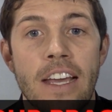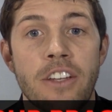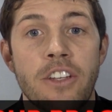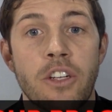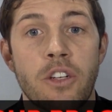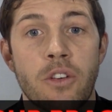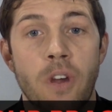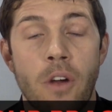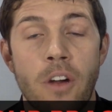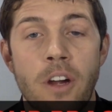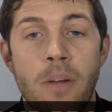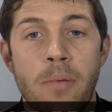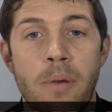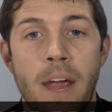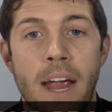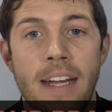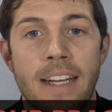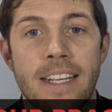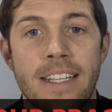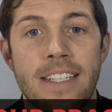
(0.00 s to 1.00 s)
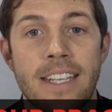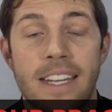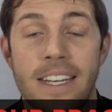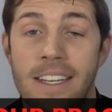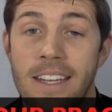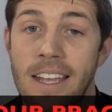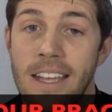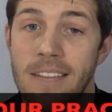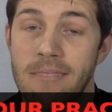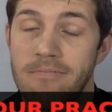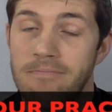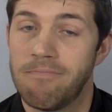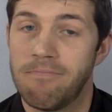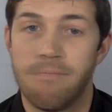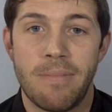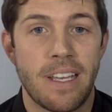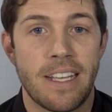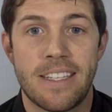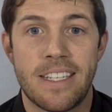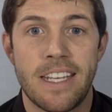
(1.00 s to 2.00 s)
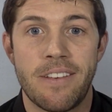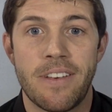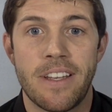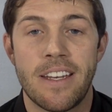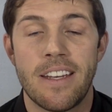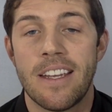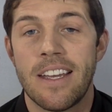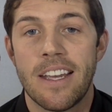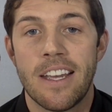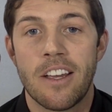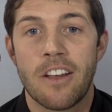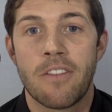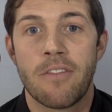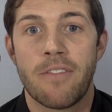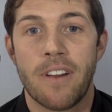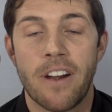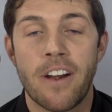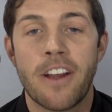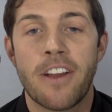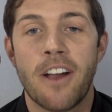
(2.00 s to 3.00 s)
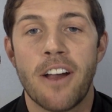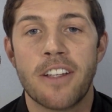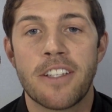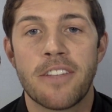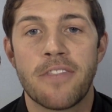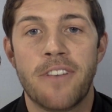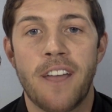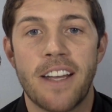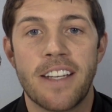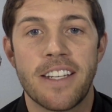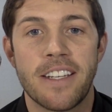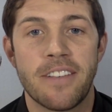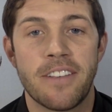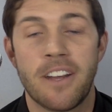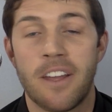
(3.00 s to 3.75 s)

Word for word: to grow your practice, and, and it's even very cost effective.